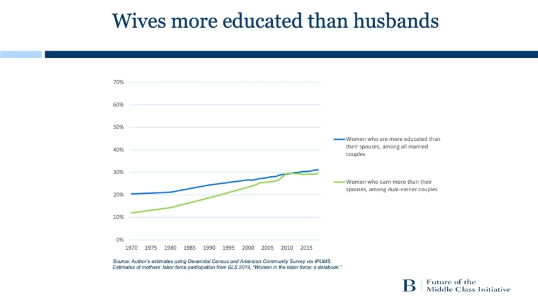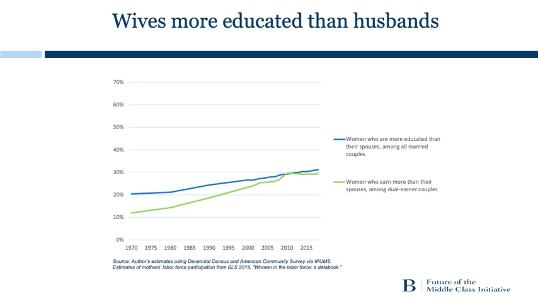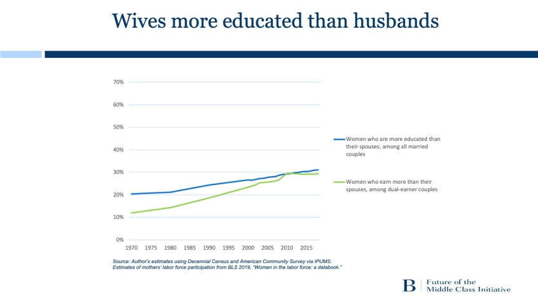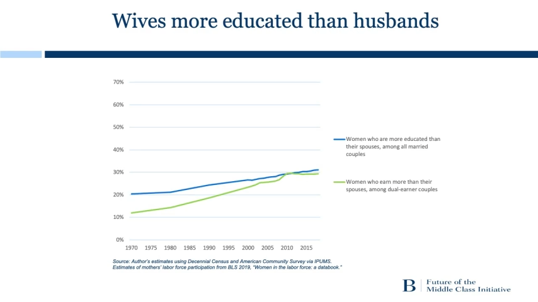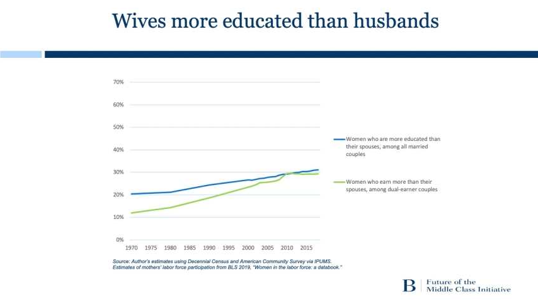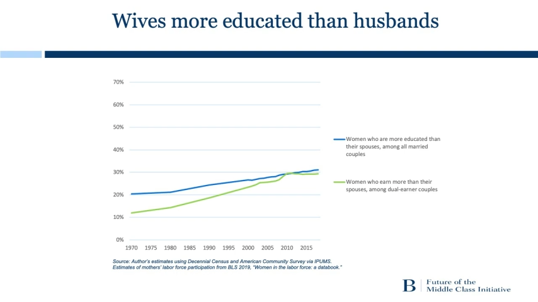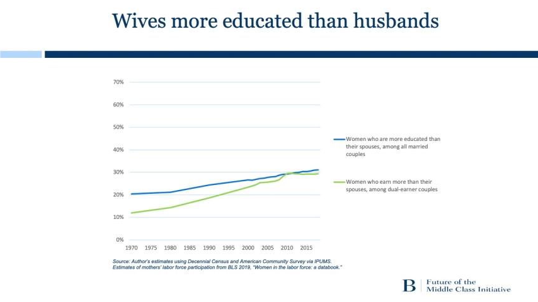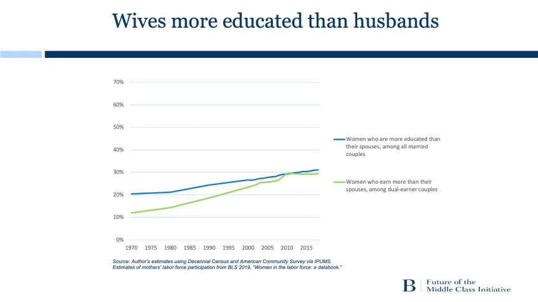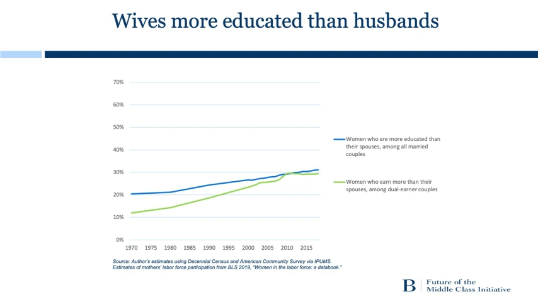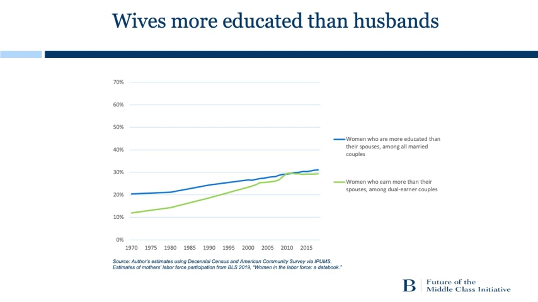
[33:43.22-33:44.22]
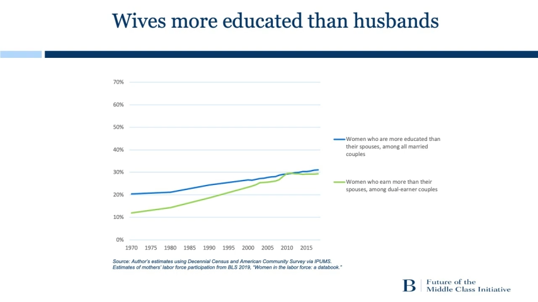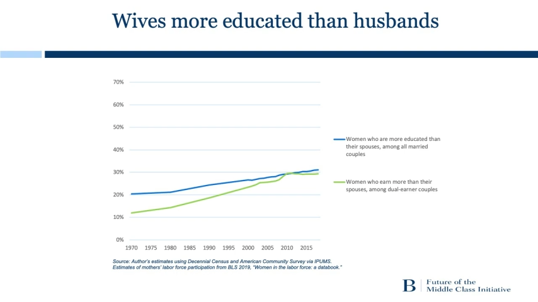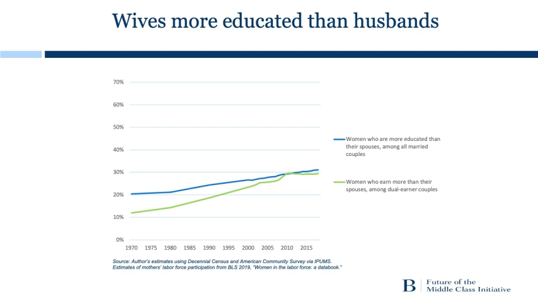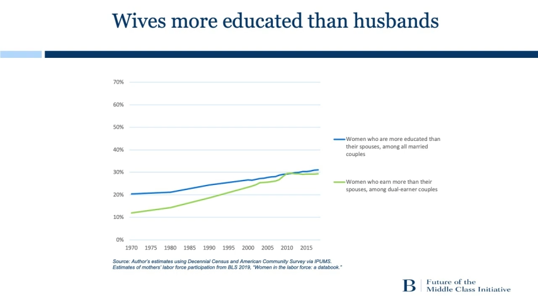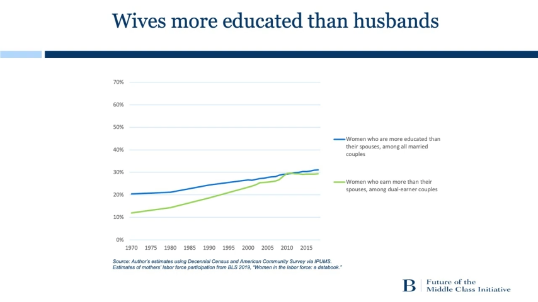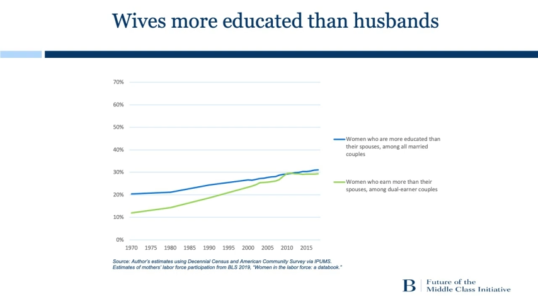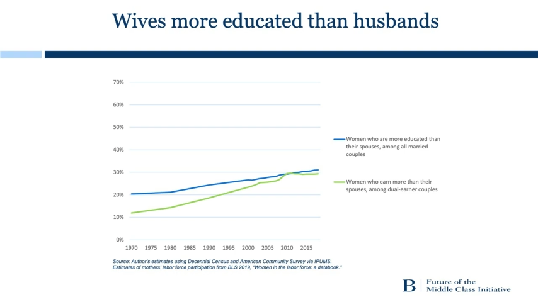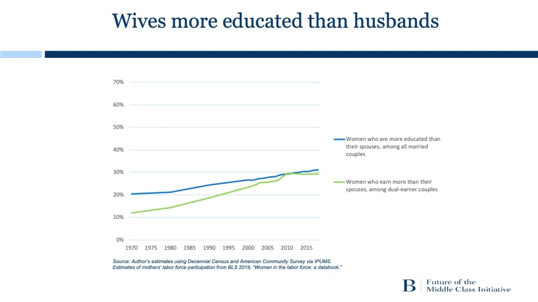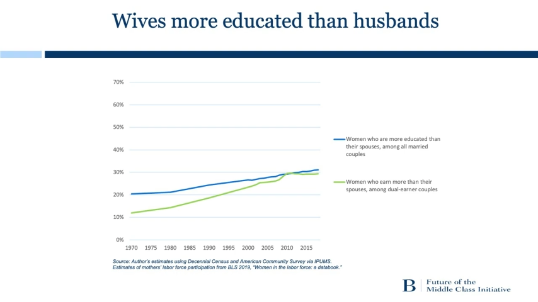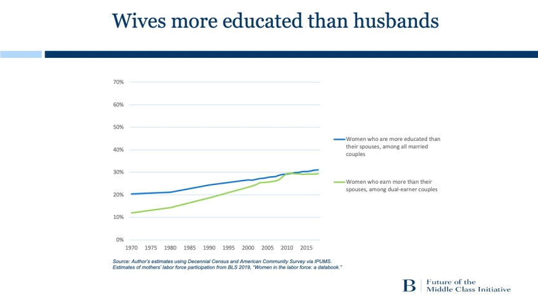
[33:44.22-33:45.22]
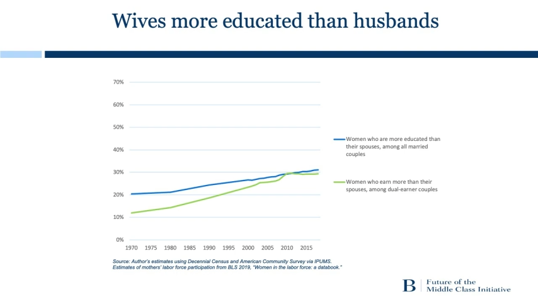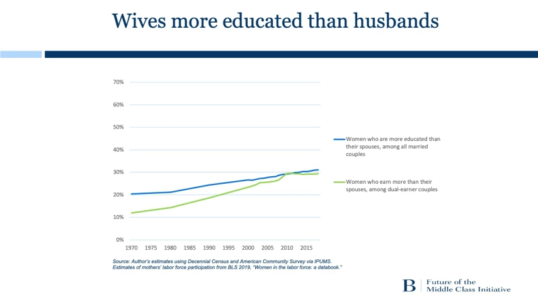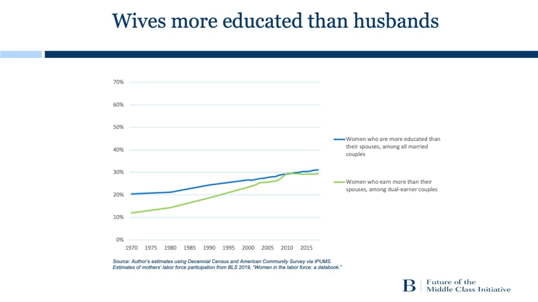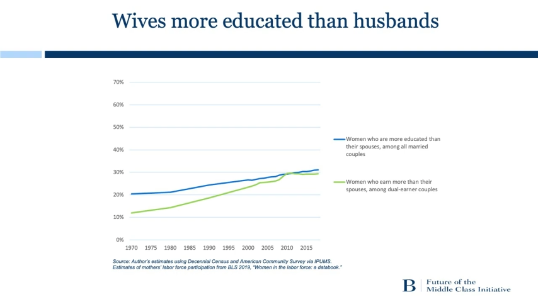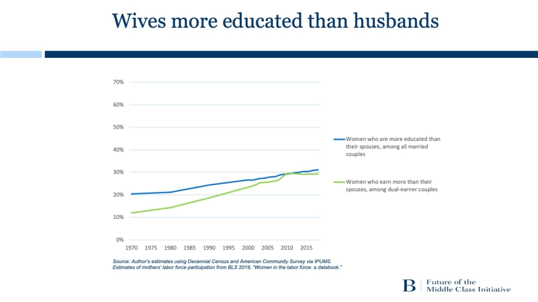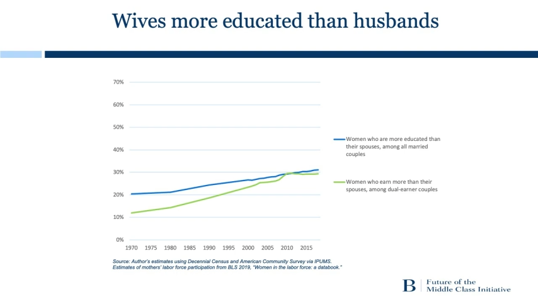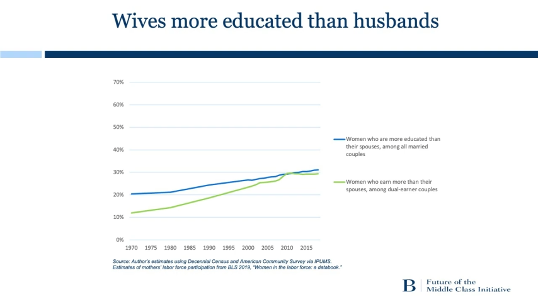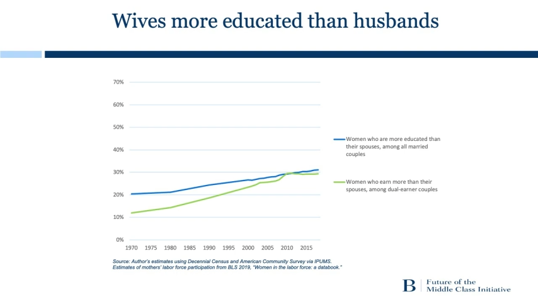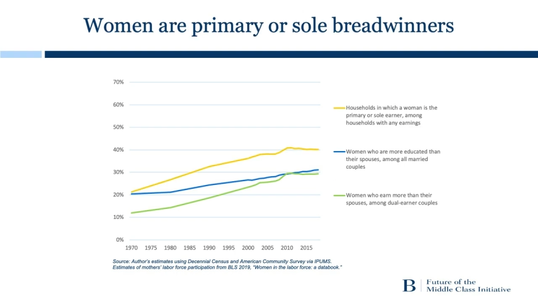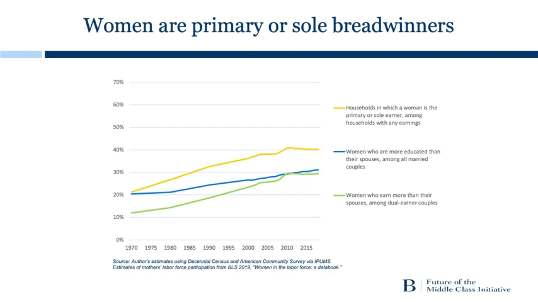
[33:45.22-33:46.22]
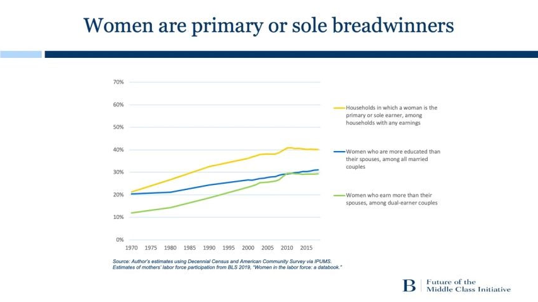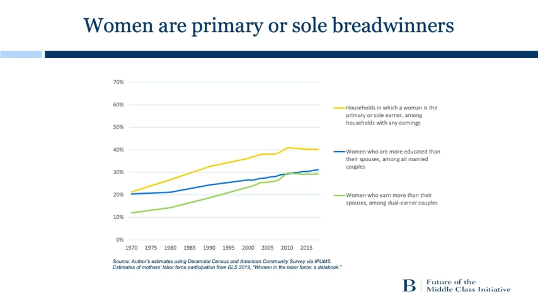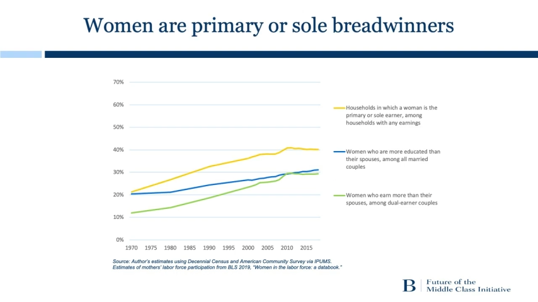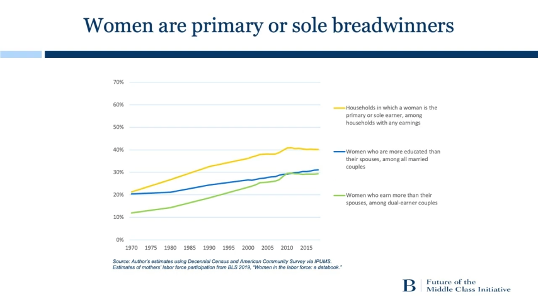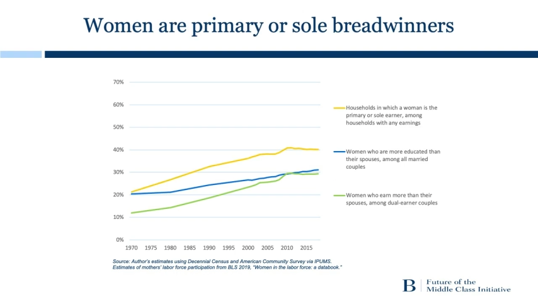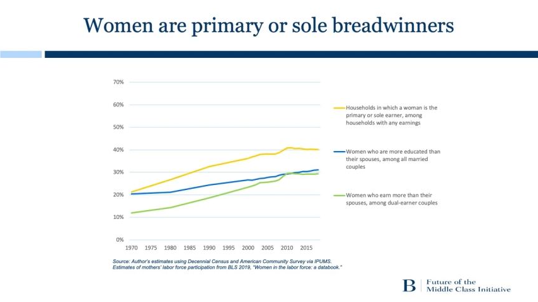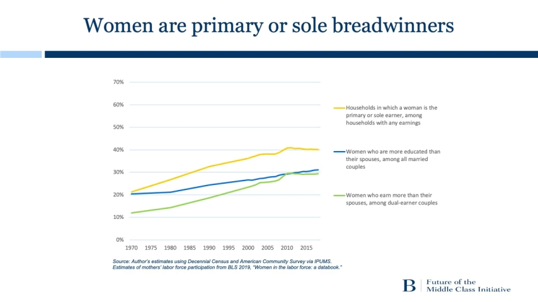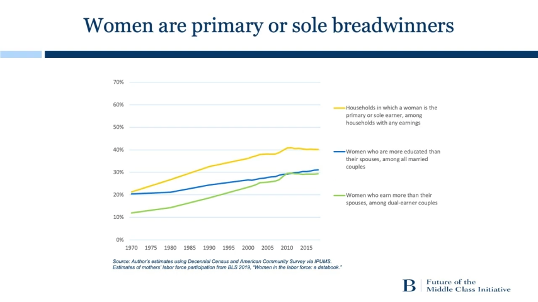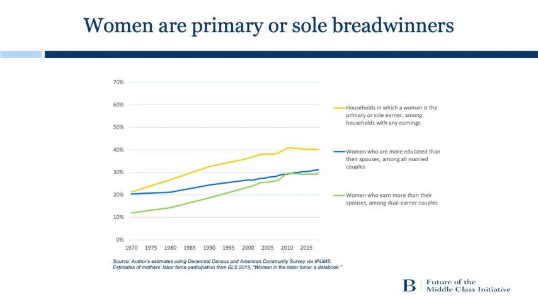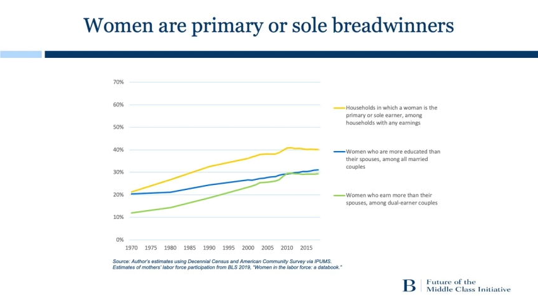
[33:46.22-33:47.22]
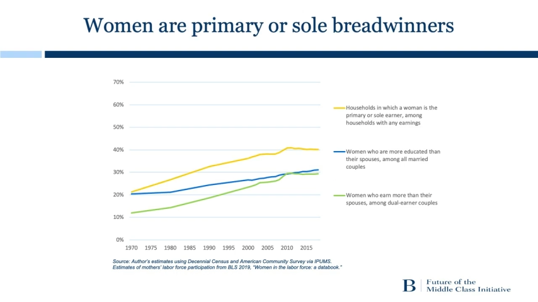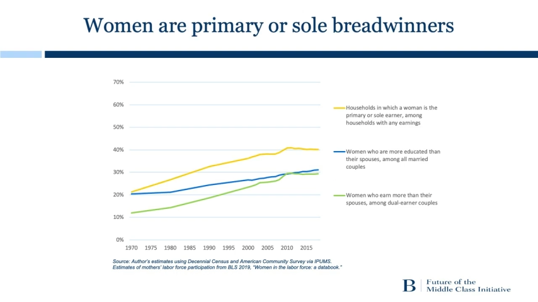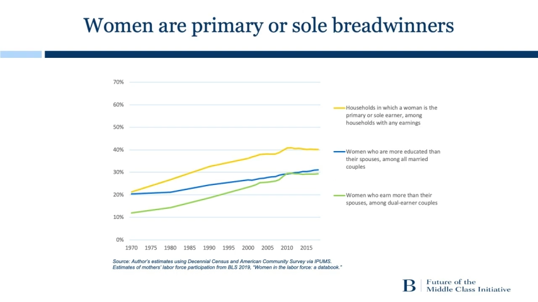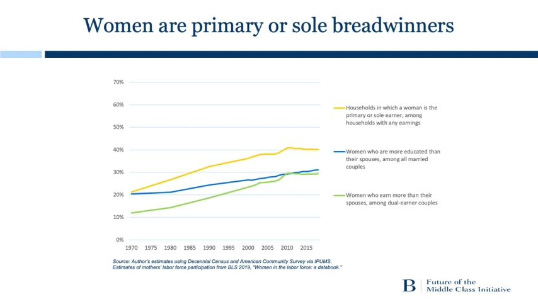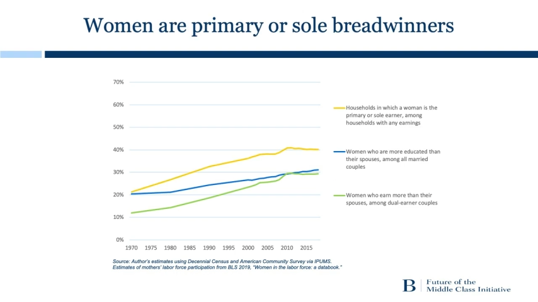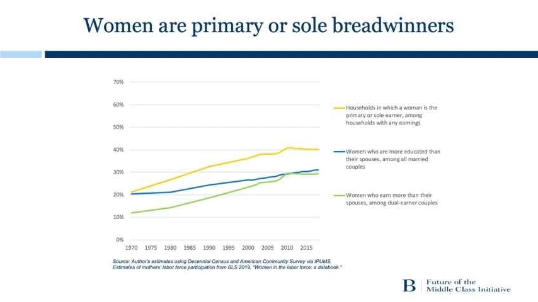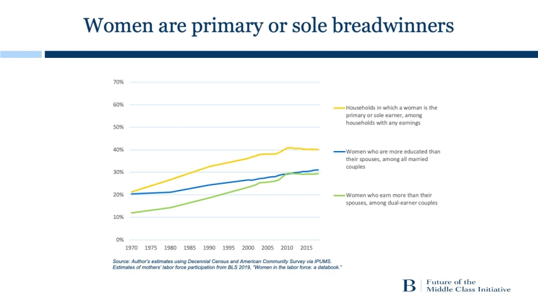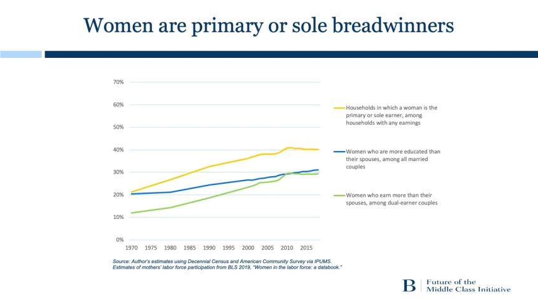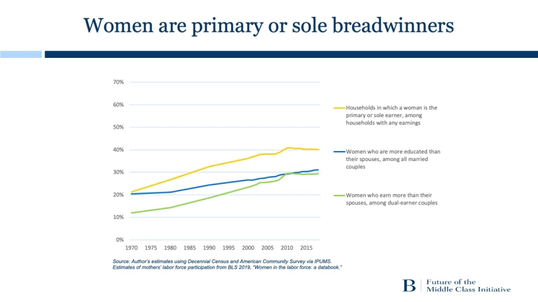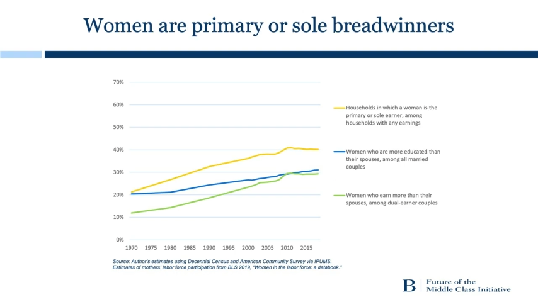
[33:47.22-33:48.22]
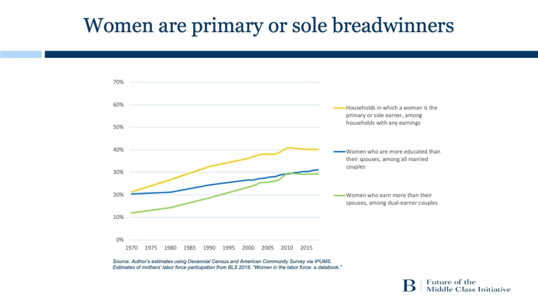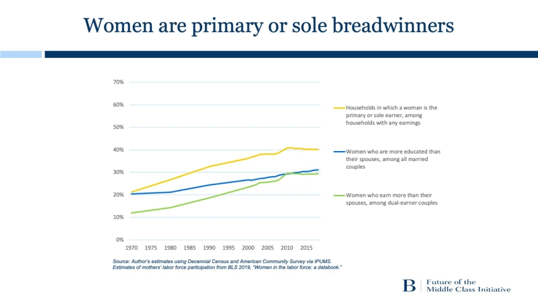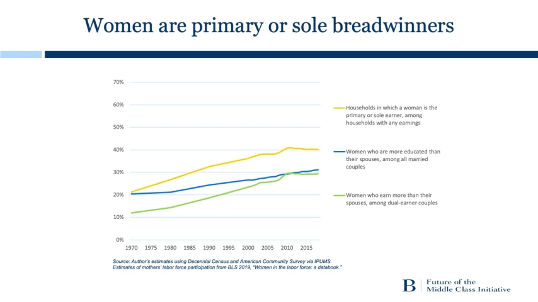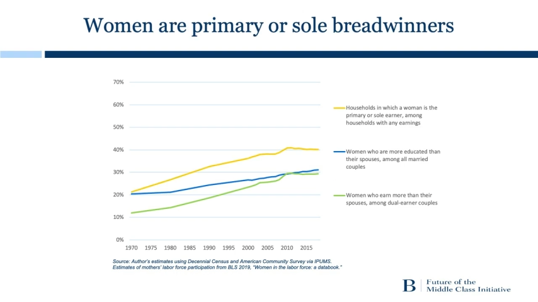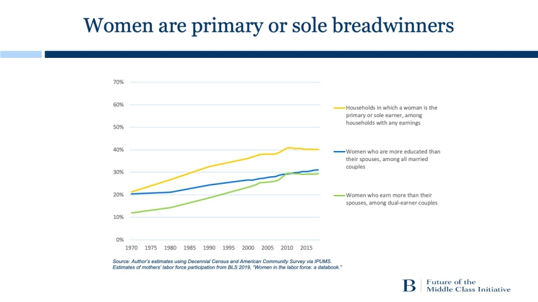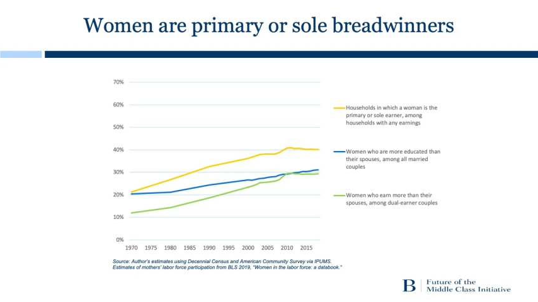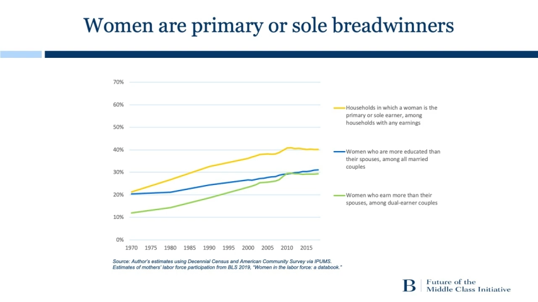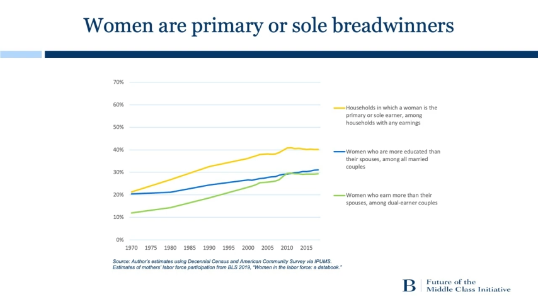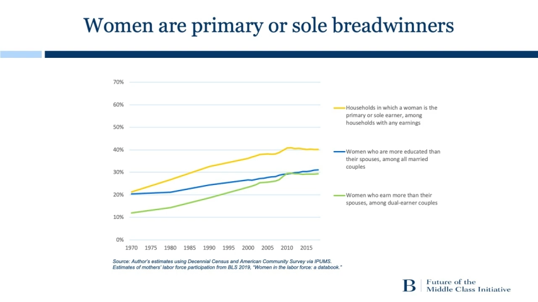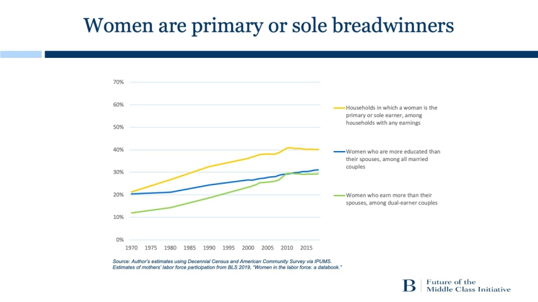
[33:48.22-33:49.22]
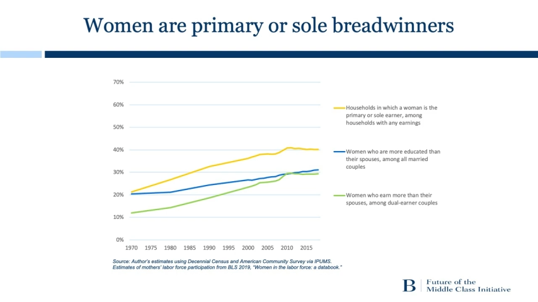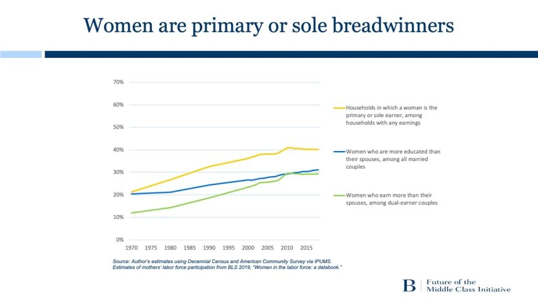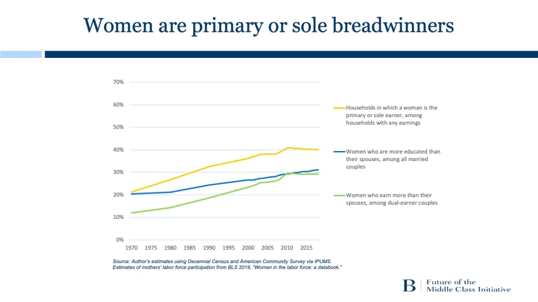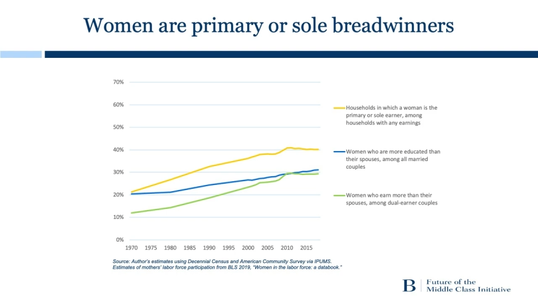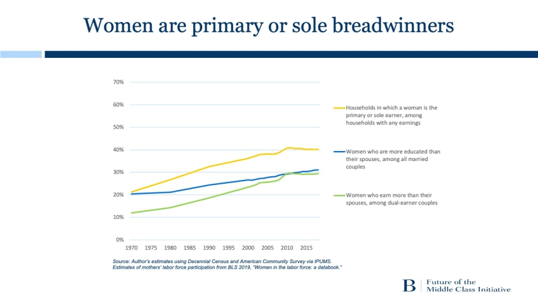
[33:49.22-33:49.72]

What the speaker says: Nobody's mouth can be seen.